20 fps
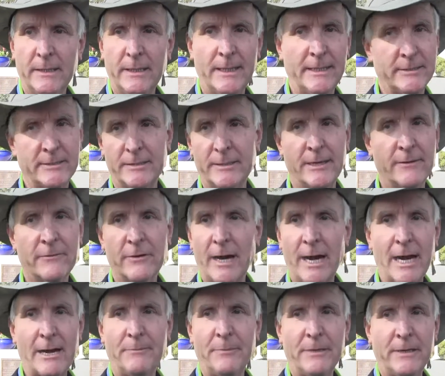It's never
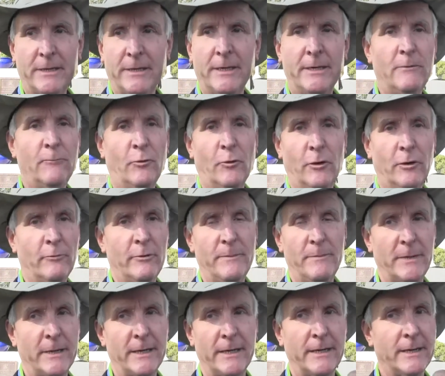happened in any war we've
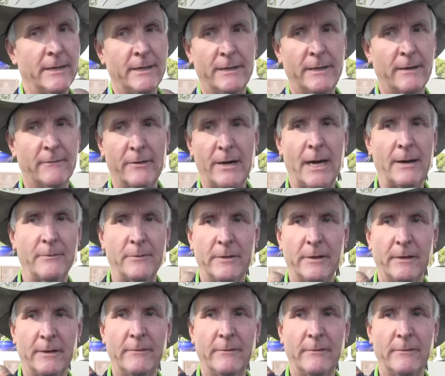been in, and it never happened.